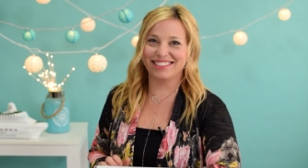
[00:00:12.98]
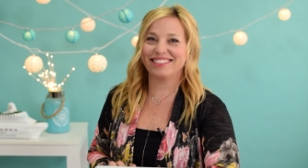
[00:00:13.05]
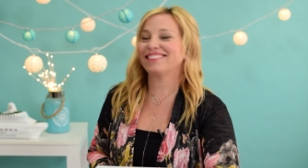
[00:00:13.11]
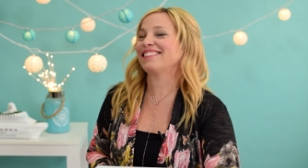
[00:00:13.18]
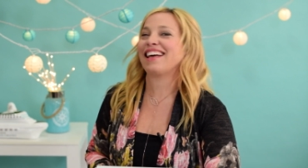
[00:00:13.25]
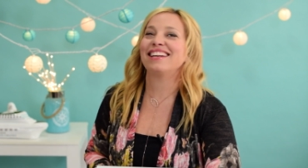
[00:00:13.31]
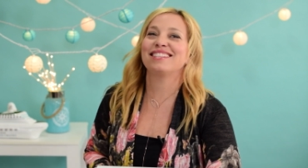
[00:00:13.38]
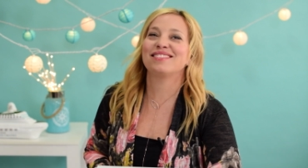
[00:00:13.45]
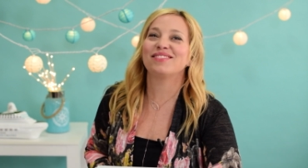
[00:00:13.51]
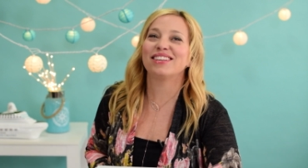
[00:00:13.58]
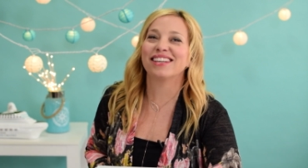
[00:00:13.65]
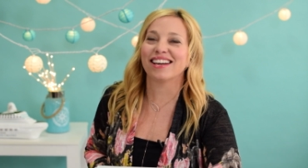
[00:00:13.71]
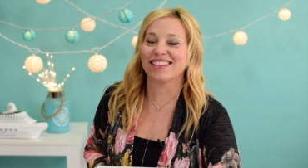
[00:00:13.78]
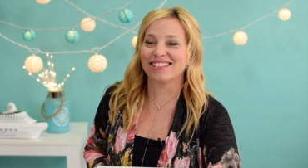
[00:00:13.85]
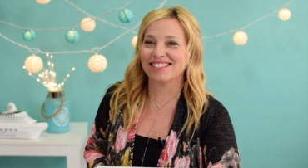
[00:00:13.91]
that is
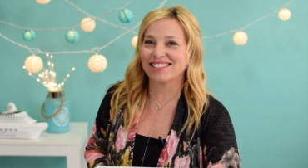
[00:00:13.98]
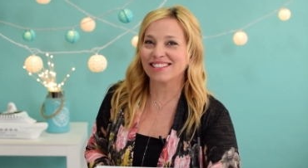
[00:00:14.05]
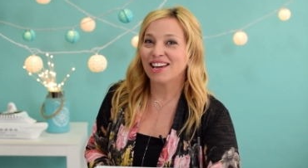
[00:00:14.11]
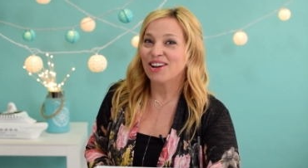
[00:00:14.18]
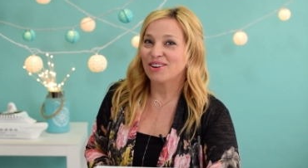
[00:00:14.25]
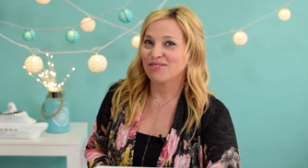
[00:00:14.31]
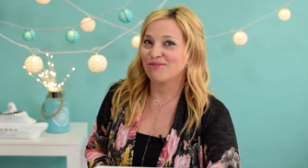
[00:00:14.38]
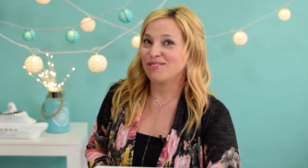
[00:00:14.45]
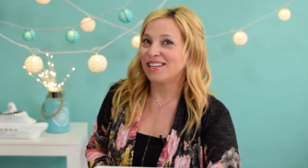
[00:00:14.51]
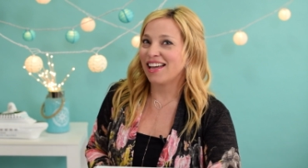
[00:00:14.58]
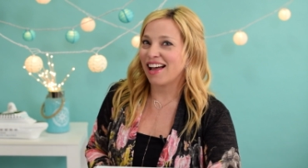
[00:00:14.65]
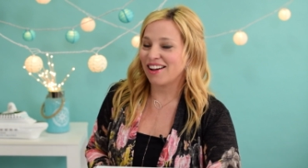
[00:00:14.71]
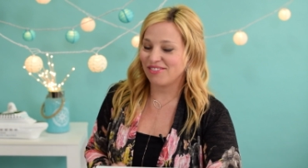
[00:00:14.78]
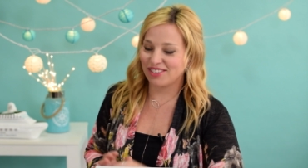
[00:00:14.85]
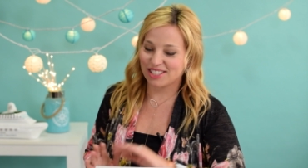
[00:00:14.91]
because we
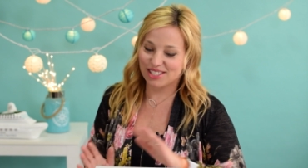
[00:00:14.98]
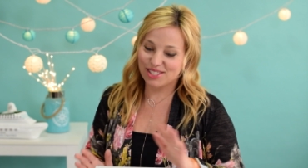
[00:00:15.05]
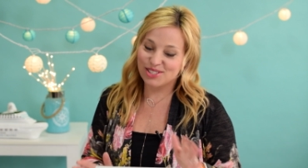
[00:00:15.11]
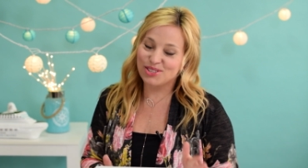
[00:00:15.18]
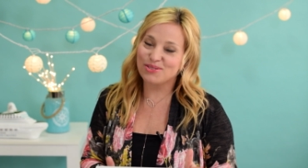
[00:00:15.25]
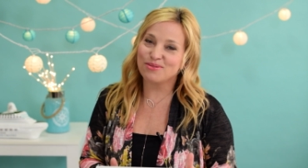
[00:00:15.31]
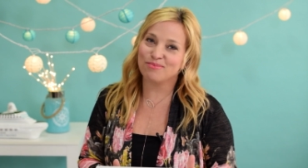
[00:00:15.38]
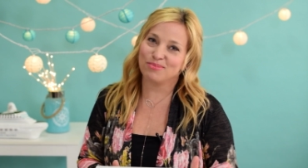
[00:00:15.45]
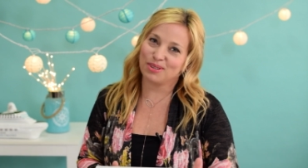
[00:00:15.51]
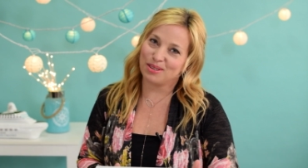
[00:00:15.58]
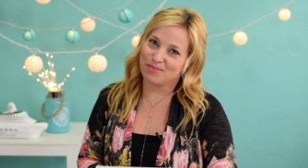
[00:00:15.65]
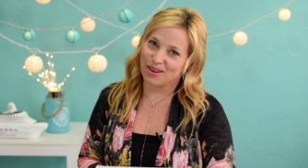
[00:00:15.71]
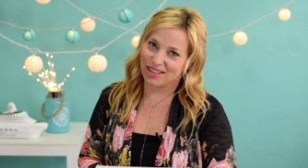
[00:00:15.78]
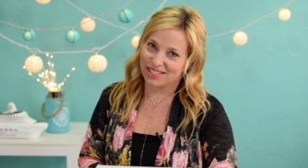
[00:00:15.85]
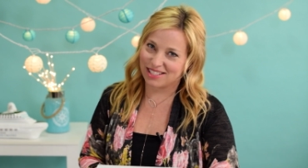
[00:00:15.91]
have two beauty
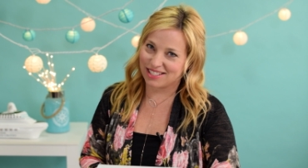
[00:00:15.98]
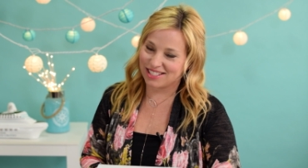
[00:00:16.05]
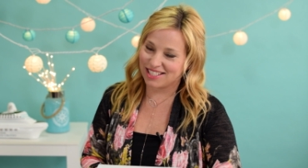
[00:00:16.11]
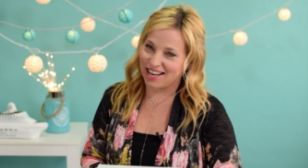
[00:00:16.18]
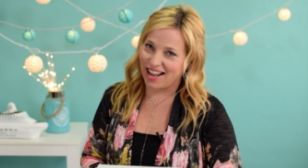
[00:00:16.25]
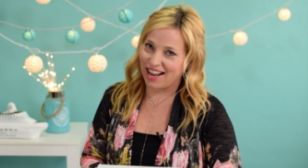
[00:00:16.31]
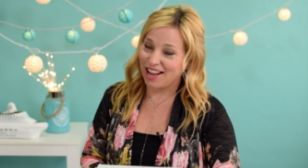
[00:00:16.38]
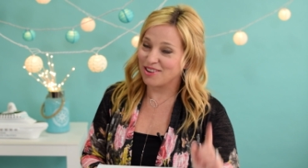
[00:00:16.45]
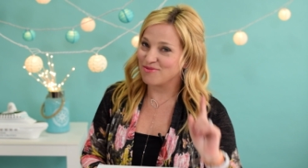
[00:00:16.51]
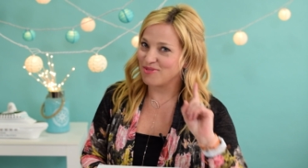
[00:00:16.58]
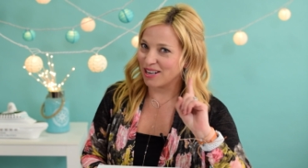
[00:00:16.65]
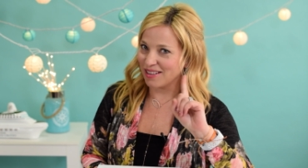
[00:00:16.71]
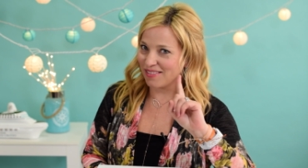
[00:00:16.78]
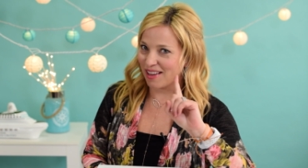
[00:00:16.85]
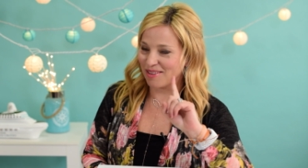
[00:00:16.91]
boxes today, and
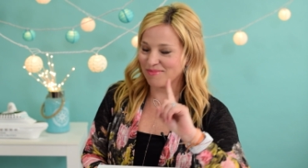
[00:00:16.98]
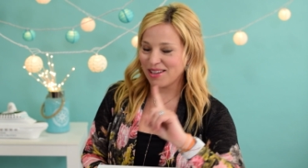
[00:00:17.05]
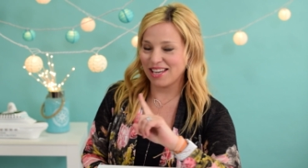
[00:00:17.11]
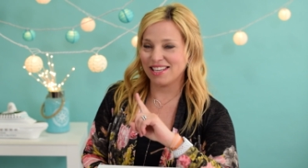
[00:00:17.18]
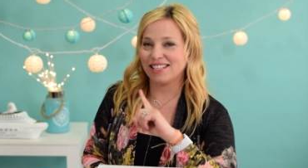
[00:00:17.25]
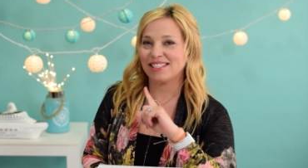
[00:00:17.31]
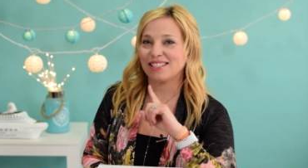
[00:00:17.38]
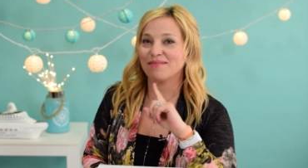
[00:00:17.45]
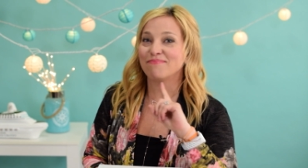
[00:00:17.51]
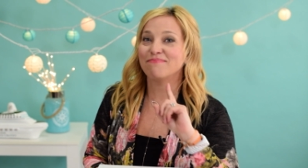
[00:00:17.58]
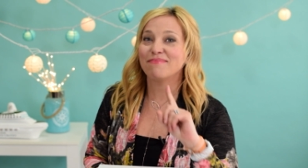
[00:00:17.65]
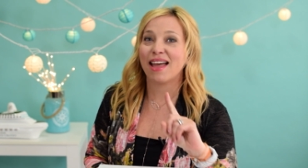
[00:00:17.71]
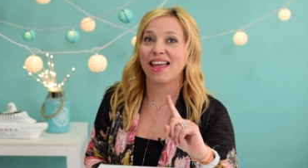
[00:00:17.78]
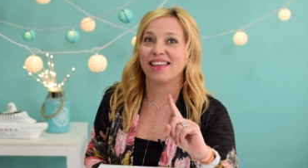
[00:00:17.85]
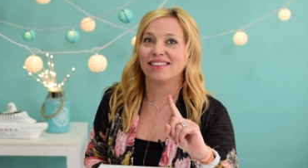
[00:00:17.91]
one of them is the
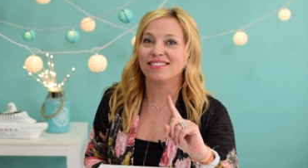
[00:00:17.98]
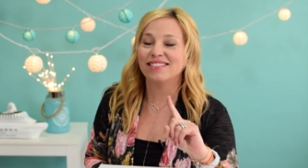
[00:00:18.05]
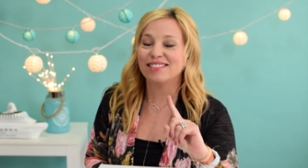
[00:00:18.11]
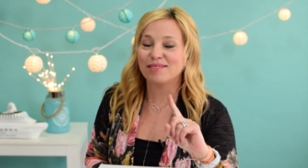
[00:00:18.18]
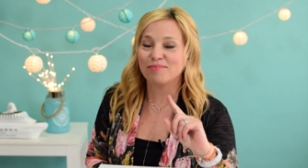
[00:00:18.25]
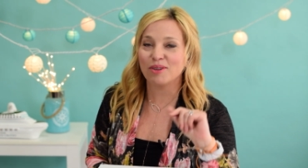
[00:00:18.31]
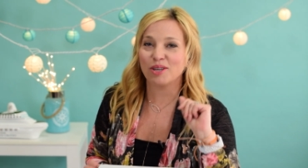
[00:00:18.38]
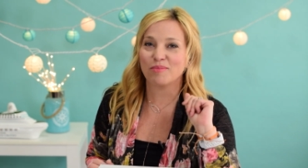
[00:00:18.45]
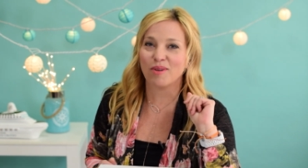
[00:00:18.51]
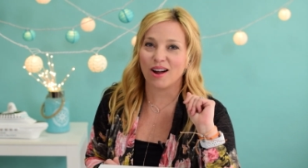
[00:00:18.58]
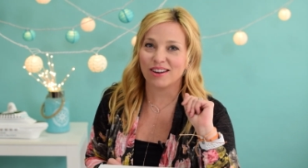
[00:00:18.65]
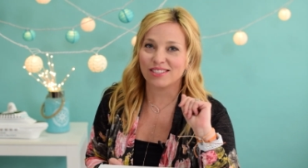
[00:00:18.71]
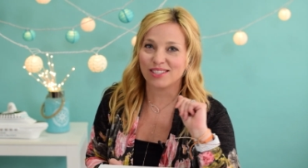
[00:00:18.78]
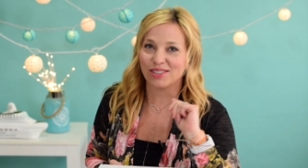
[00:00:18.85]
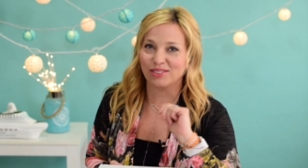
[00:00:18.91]
men's beauty
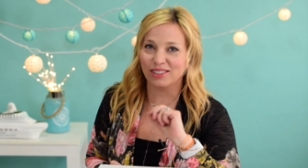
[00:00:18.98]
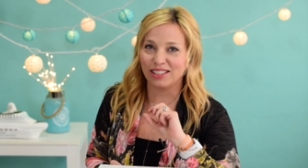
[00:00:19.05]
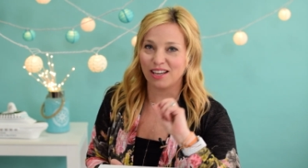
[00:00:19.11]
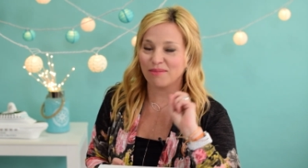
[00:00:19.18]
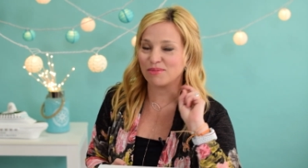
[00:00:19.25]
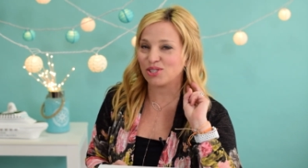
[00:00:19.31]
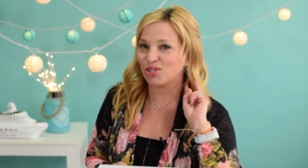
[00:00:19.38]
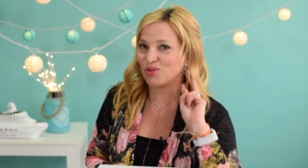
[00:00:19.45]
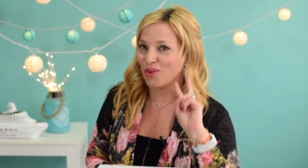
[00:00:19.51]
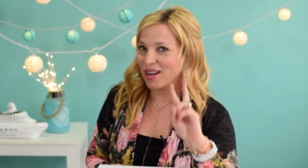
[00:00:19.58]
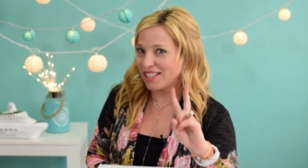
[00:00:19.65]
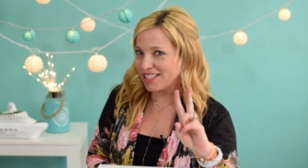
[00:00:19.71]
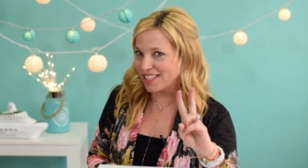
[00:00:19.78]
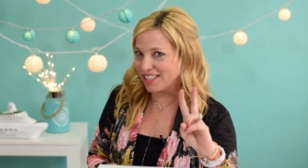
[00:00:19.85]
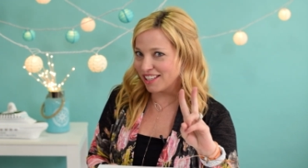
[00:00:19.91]
box that only comes
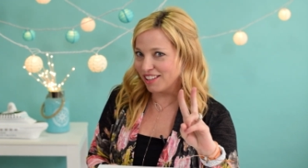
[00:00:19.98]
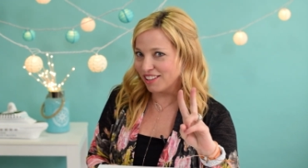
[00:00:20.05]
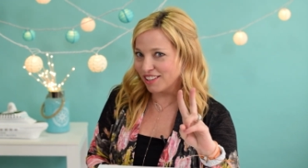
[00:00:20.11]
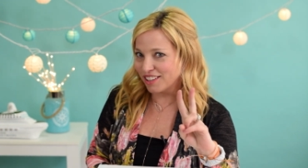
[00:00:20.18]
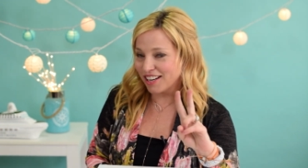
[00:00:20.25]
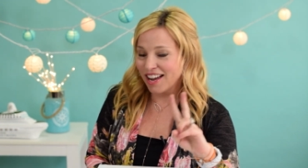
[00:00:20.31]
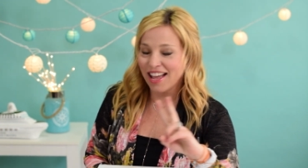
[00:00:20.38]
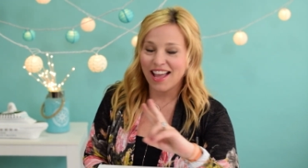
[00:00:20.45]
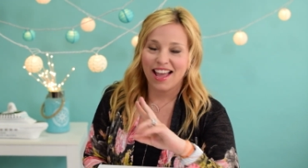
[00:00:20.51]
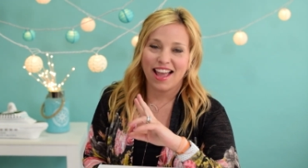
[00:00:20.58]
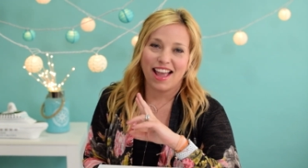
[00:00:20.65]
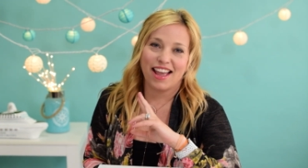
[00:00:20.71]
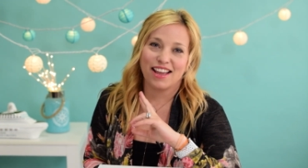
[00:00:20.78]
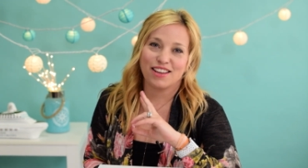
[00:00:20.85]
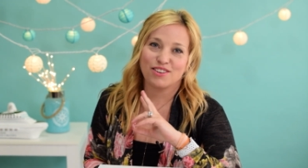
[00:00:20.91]
twice a year,
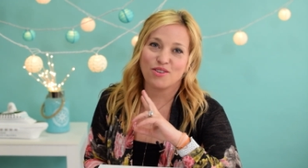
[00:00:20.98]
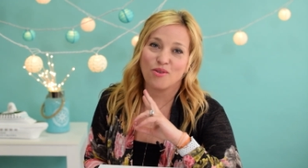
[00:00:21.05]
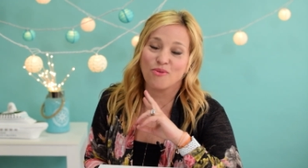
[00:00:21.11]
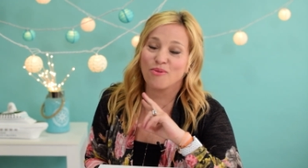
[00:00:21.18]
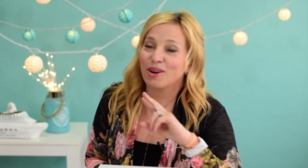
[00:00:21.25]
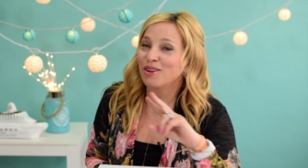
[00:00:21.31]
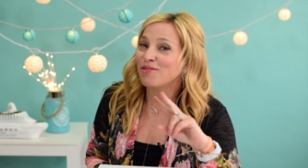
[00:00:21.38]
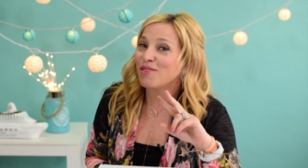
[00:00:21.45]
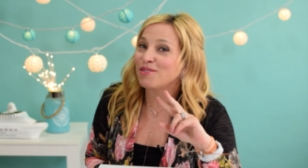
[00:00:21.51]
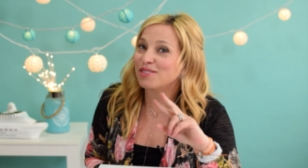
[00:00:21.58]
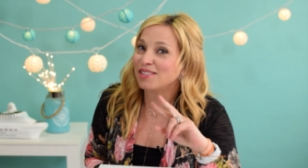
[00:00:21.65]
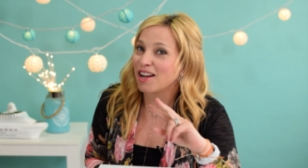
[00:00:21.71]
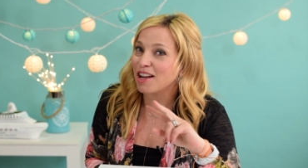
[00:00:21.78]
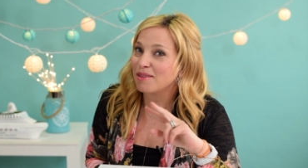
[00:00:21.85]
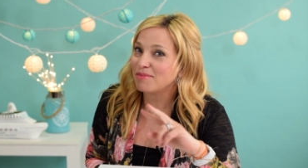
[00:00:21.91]
and one of
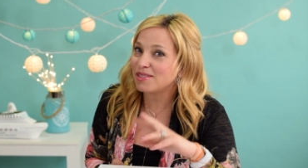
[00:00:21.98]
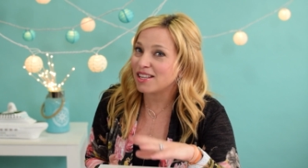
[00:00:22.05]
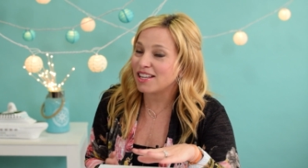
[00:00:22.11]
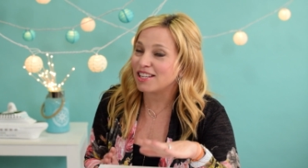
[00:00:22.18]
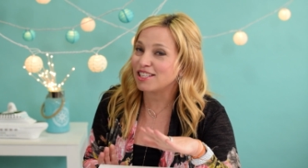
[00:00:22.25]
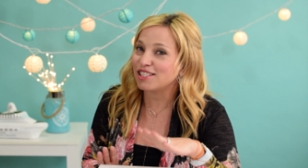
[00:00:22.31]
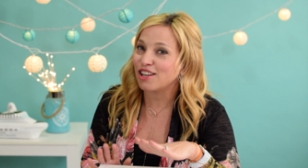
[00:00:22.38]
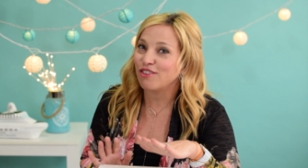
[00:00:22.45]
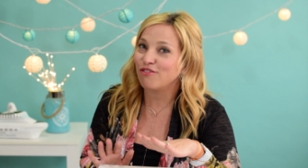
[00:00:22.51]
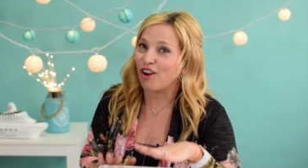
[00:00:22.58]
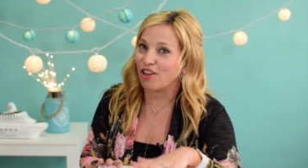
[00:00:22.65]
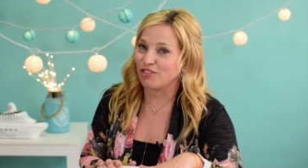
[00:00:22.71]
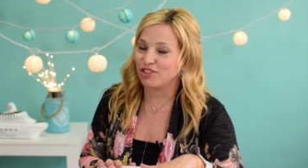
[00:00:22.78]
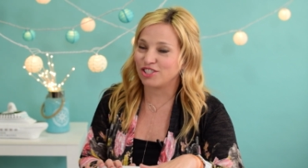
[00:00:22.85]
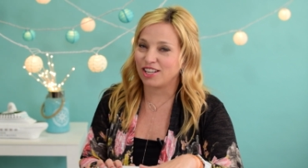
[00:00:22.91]
those times is
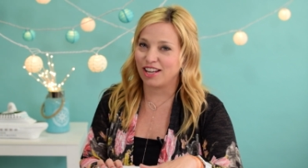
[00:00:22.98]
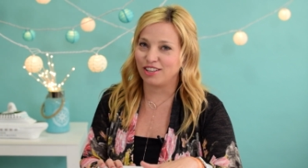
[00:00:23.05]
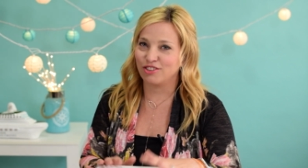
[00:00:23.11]
Father's Day.